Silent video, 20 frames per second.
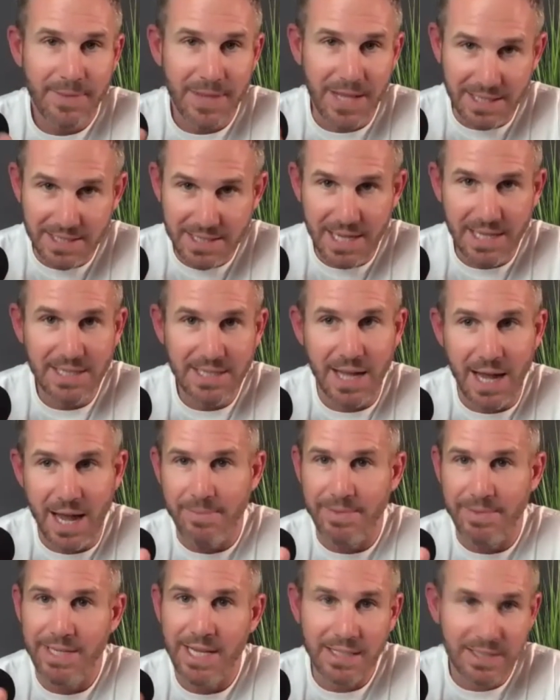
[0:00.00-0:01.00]
It takes
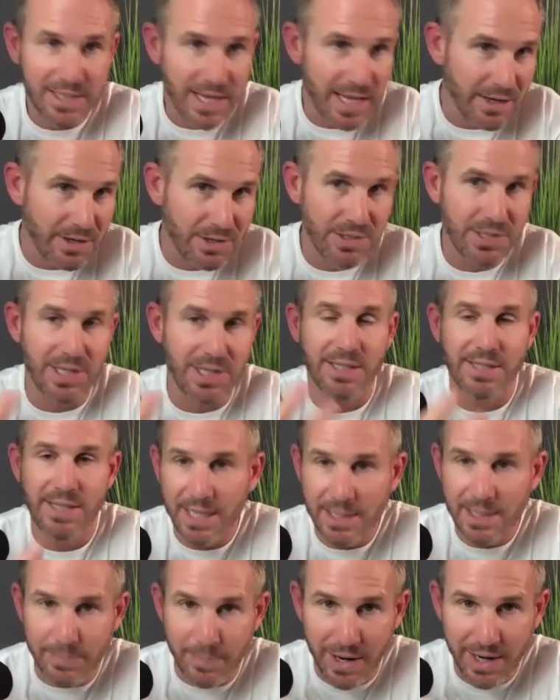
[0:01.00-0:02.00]
time, it takes energy, it
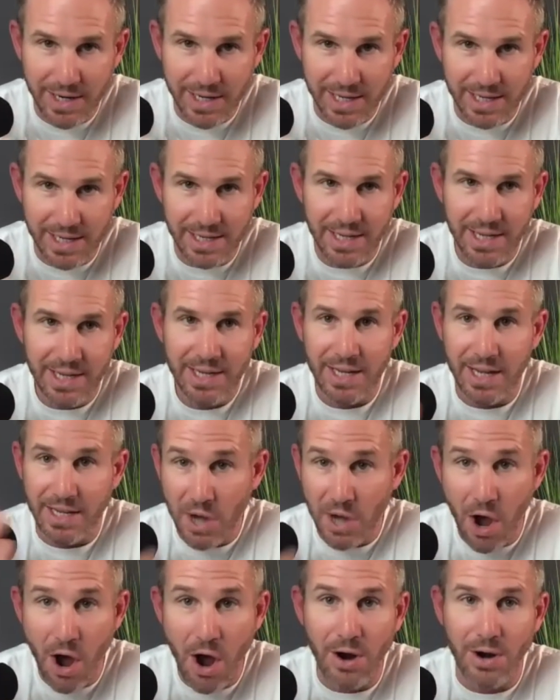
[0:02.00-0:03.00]
takes money,
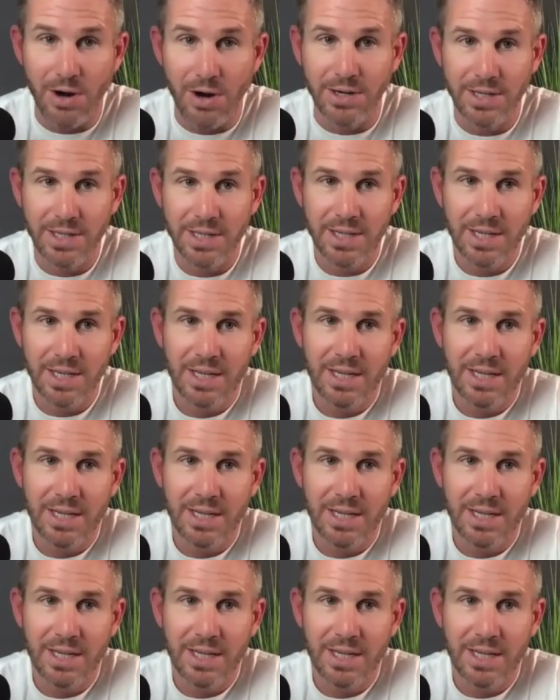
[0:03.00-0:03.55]
it's hard.